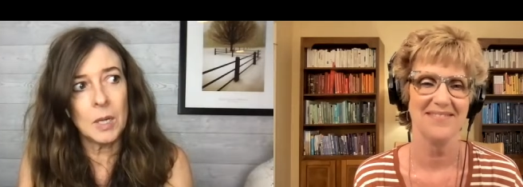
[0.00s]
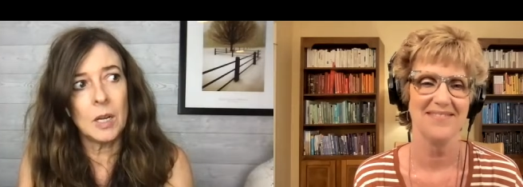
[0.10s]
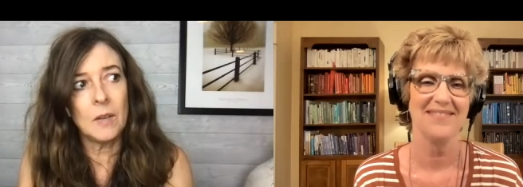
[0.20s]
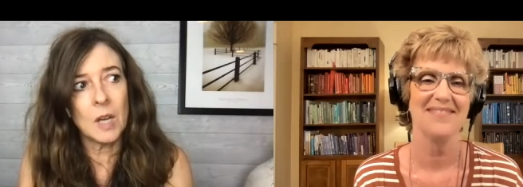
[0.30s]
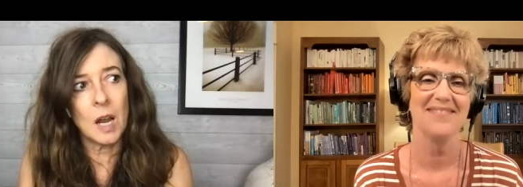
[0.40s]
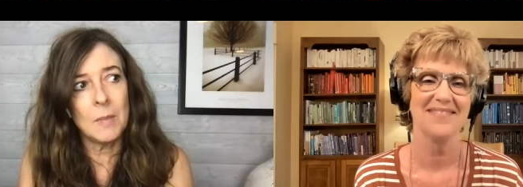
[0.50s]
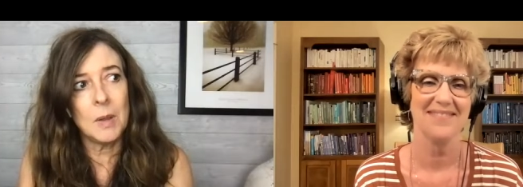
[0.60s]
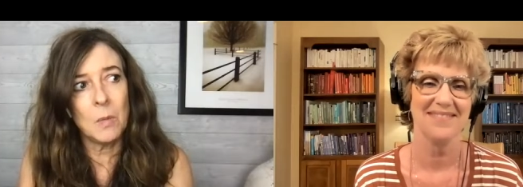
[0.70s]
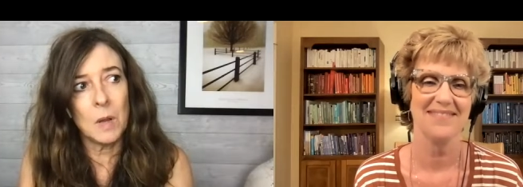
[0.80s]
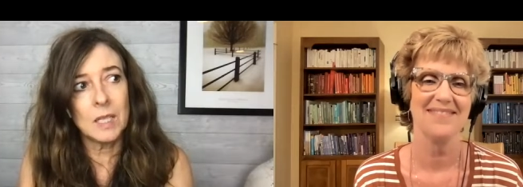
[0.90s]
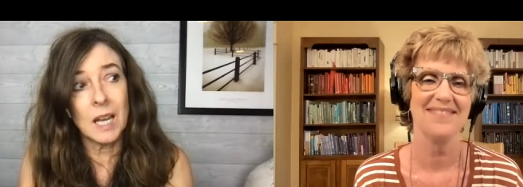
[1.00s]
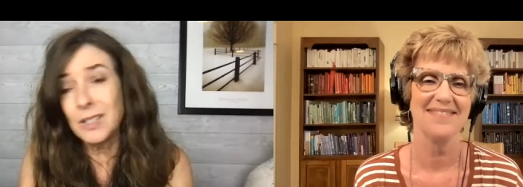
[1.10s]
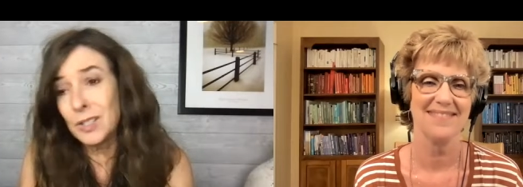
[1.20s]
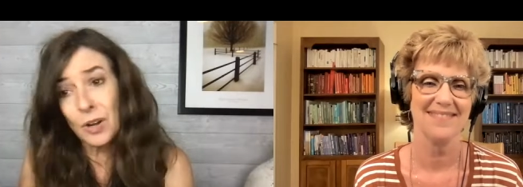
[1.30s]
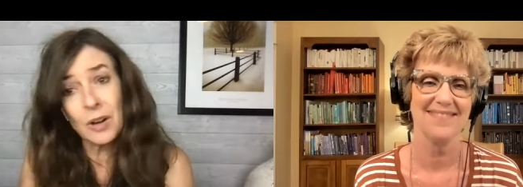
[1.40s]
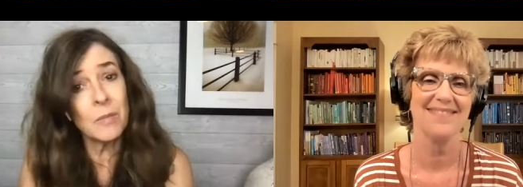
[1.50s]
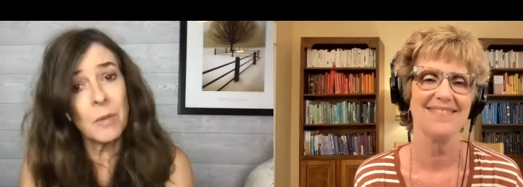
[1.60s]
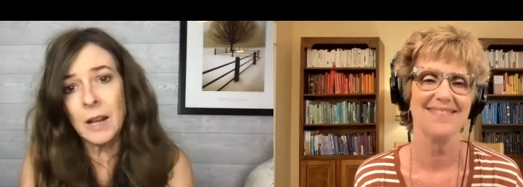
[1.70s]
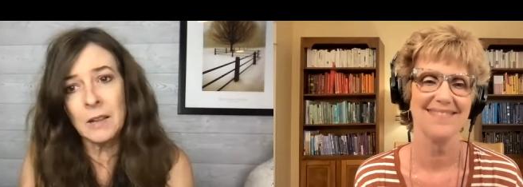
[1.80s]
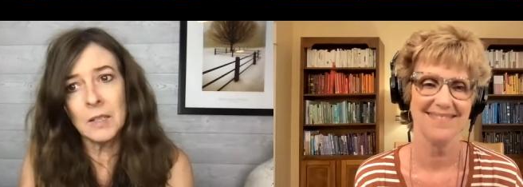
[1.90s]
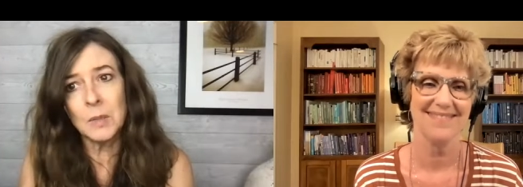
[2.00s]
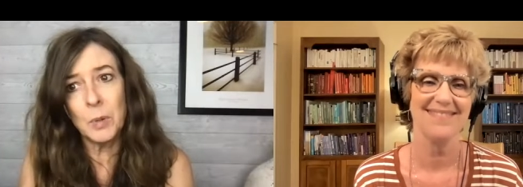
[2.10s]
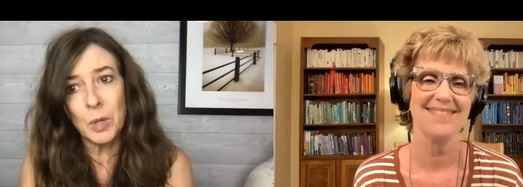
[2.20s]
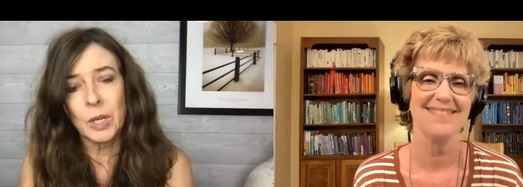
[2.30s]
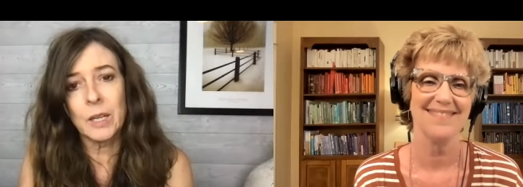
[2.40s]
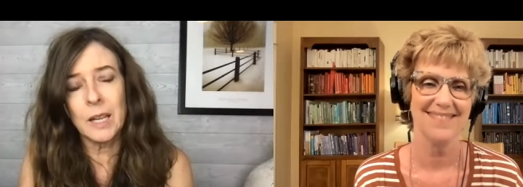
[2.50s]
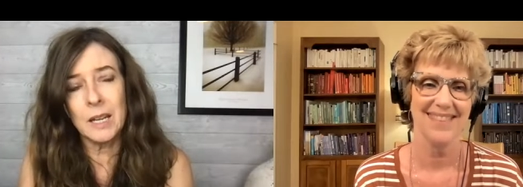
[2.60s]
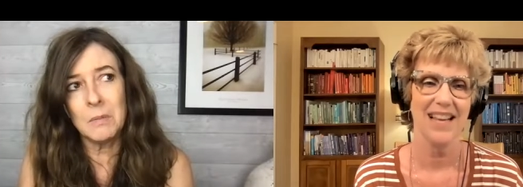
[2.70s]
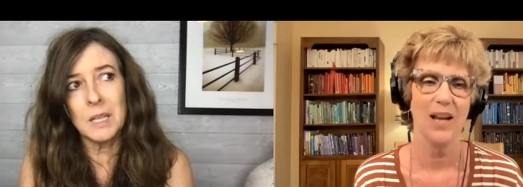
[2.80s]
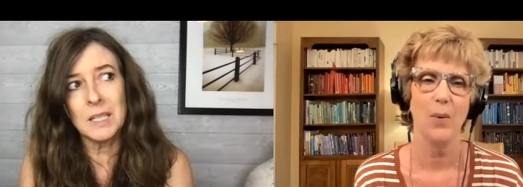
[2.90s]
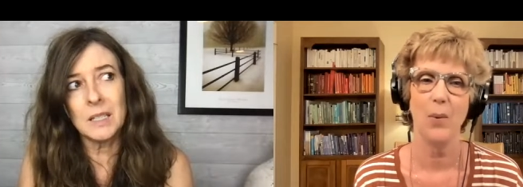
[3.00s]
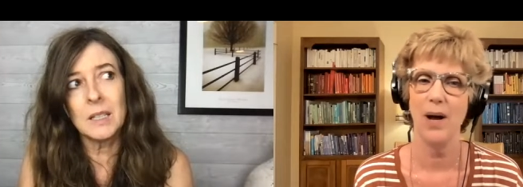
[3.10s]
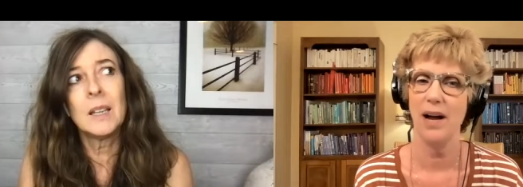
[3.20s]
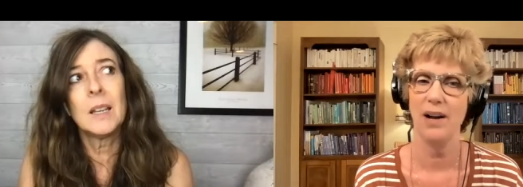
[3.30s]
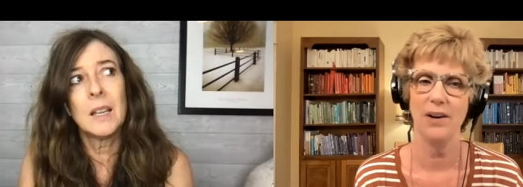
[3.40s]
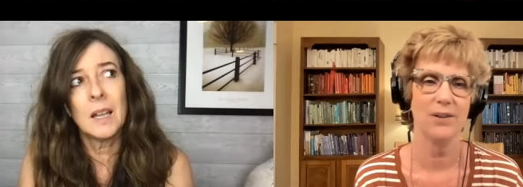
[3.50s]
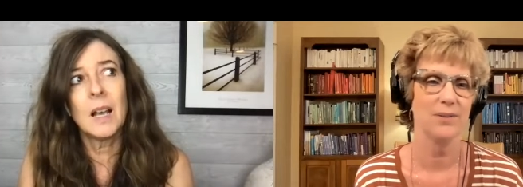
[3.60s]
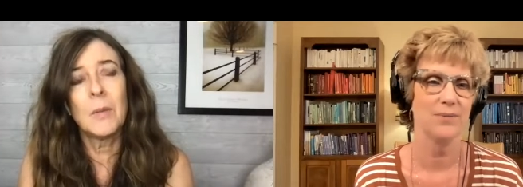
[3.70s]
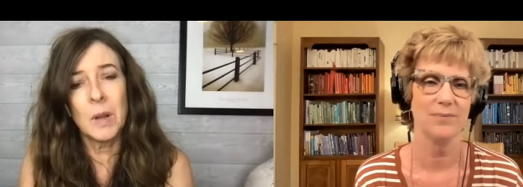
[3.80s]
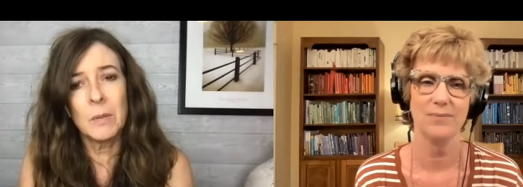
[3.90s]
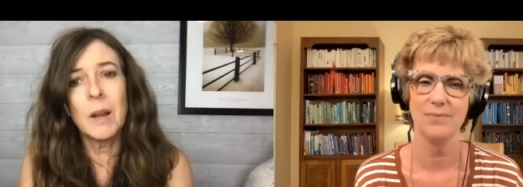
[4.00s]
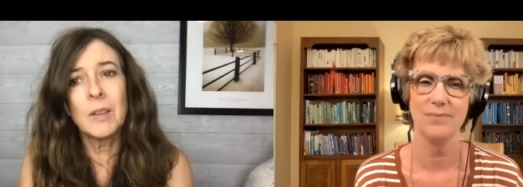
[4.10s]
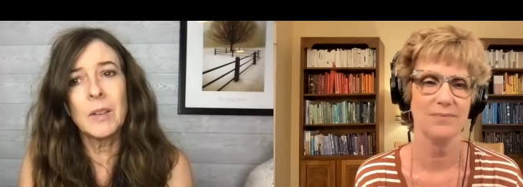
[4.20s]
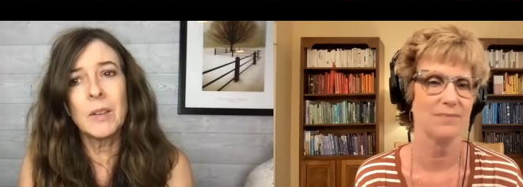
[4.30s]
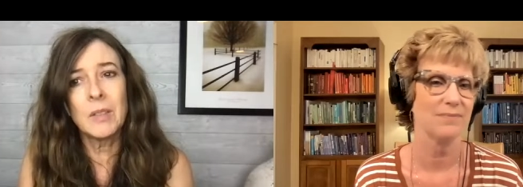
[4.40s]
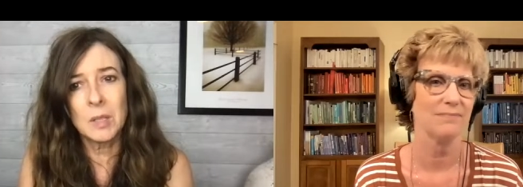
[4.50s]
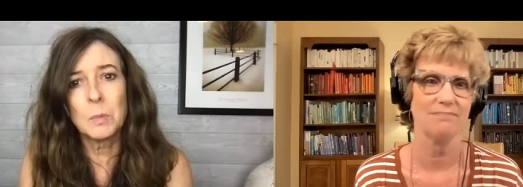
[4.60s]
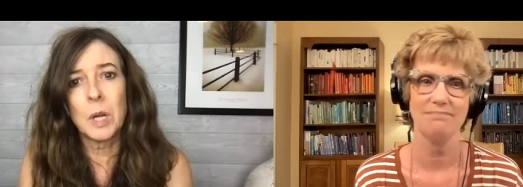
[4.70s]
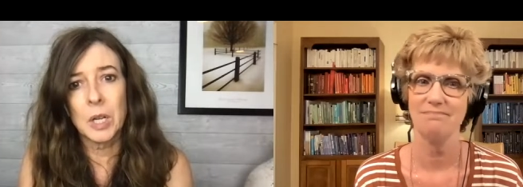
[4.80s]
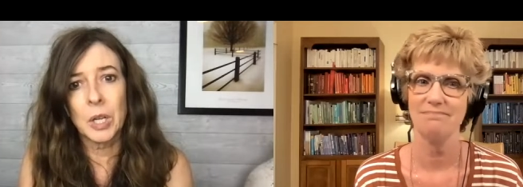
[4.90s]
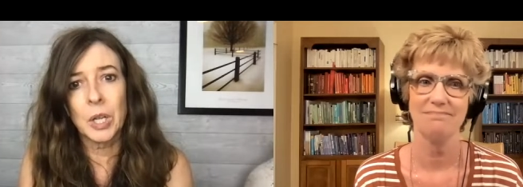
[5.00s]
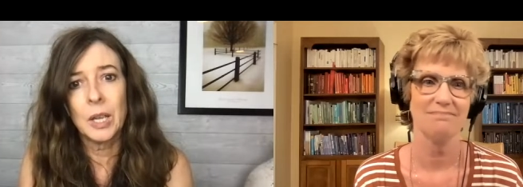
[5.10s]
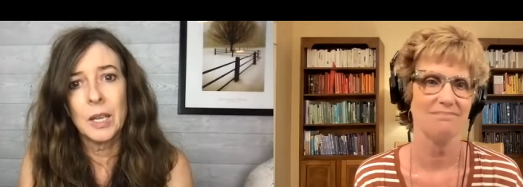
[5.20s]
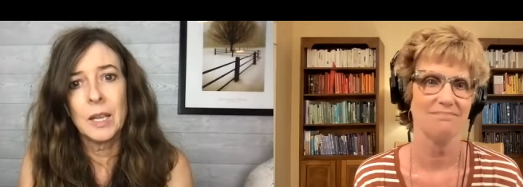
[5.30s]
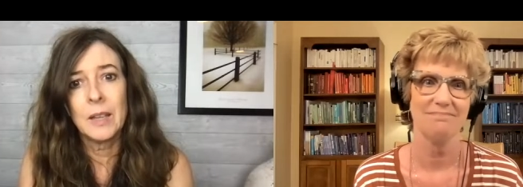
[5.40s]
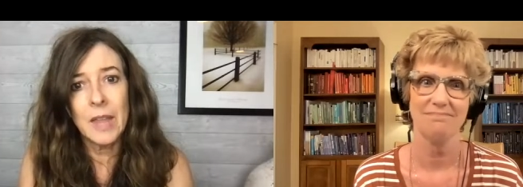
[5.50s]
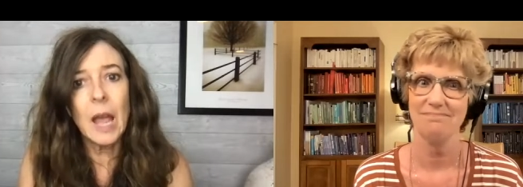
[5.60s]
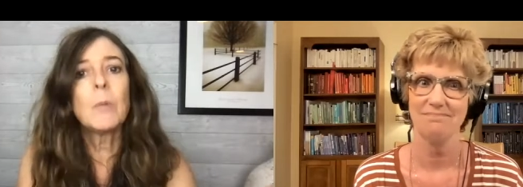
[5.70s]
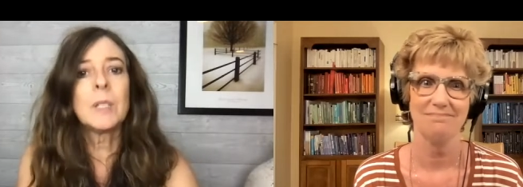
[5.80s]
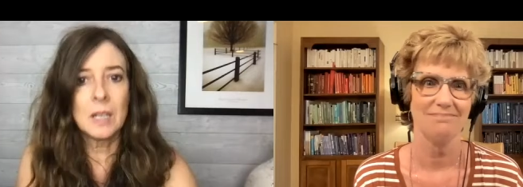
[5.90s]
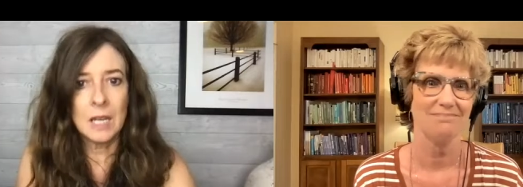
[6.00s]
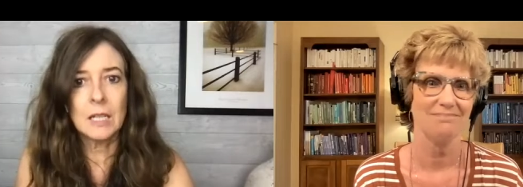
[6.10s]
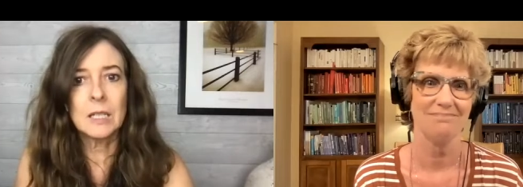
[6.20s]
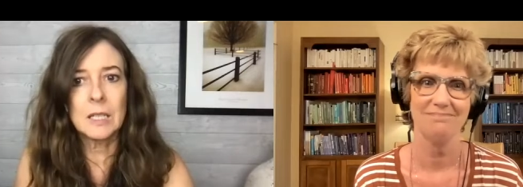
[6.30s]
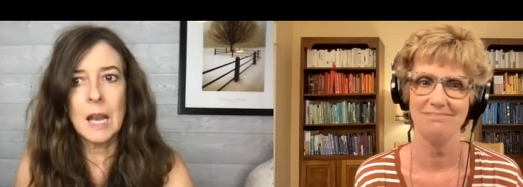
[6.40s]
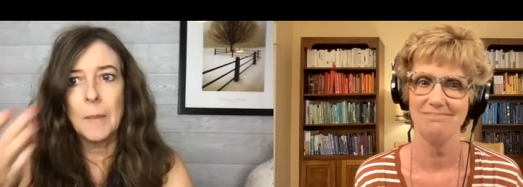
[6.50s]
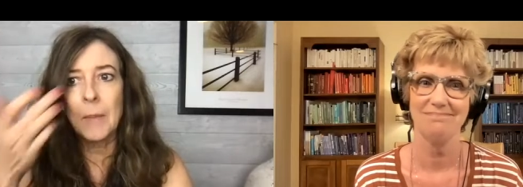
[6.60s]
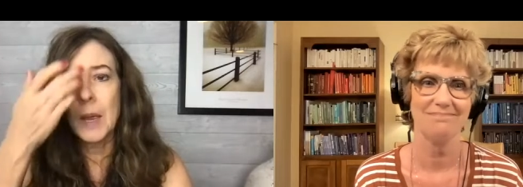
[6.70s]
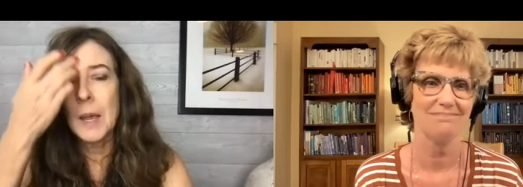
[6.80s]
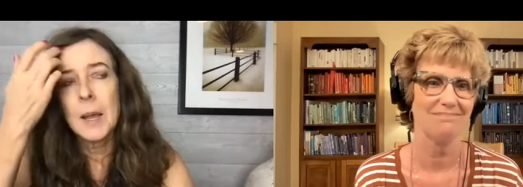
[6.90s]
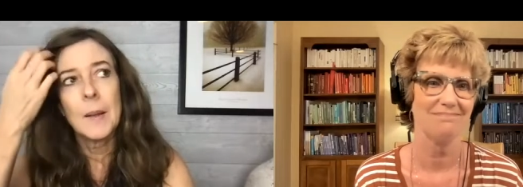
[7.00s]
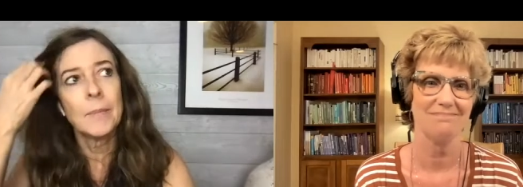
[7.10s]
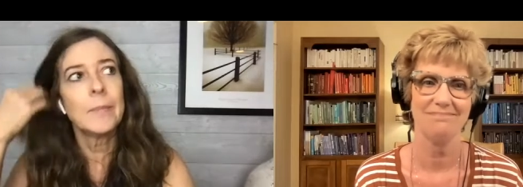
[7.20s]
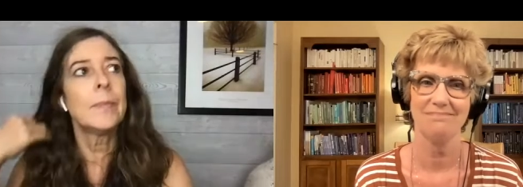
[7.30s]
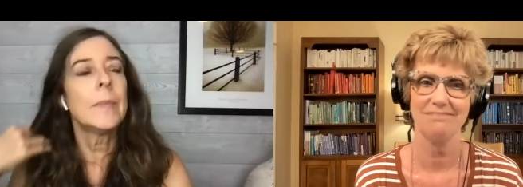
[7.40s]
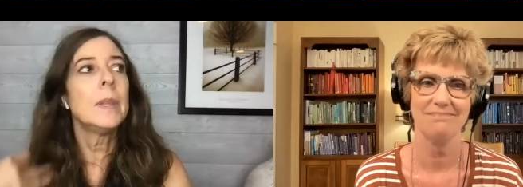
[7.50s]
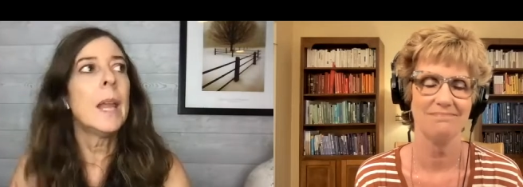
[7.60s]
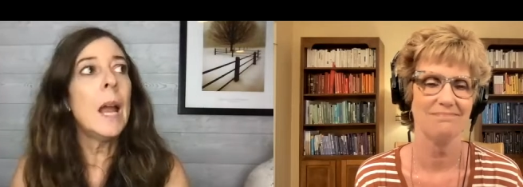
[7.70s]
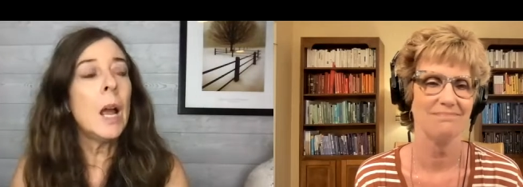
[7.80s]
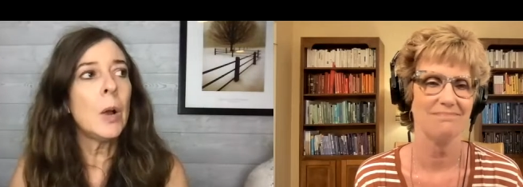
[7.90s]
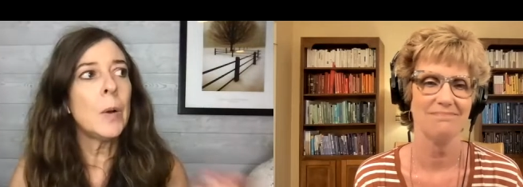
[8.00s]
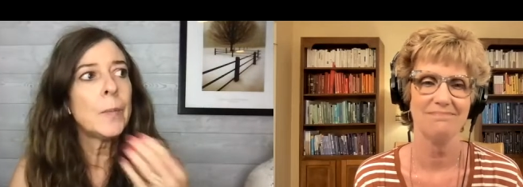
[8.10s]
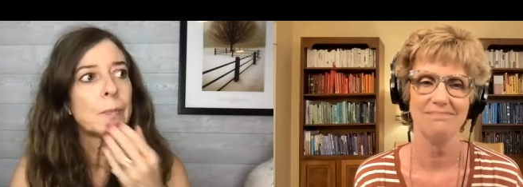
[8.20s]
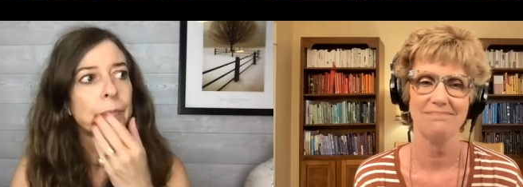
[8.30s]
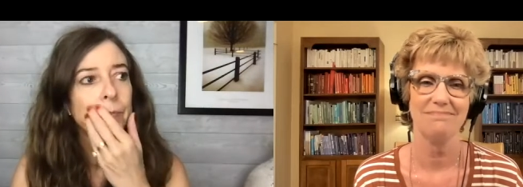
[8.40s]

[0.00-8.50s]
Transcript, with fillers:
Speaker 1: that period of time, it was I'd started writing this book and it was I want to write this book. That was the next step. Now